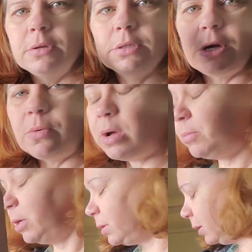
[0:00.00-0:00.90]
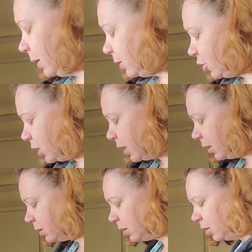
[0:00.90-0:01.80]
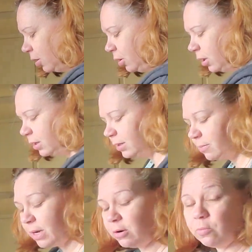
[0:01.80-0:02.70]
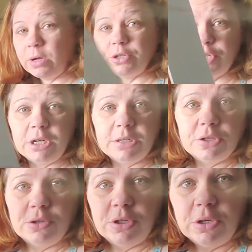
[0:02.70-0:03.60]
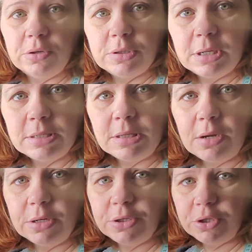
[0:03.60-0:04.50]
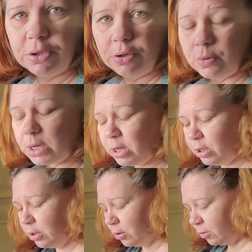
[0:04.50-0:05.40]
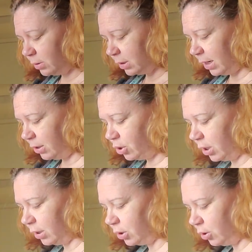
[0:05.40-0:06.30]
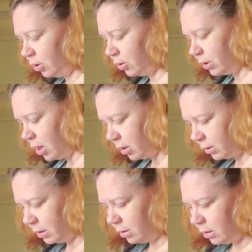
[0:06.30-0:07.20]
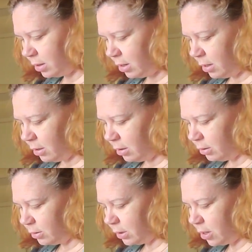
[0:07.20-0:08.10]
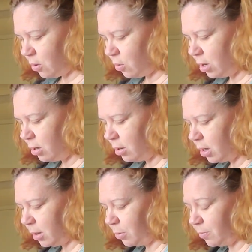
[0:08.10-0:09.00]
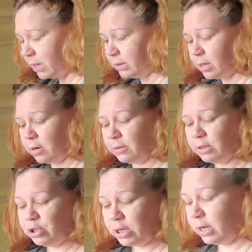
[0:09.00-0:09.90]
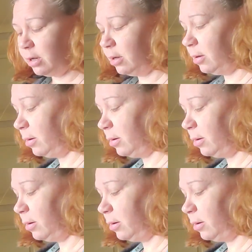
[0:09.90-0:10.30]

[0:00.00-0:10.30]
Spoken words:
So I'm using these jigs. It doesn't matter what jigs you use as long as you use a jig to do your socks. So I put my sock on the jig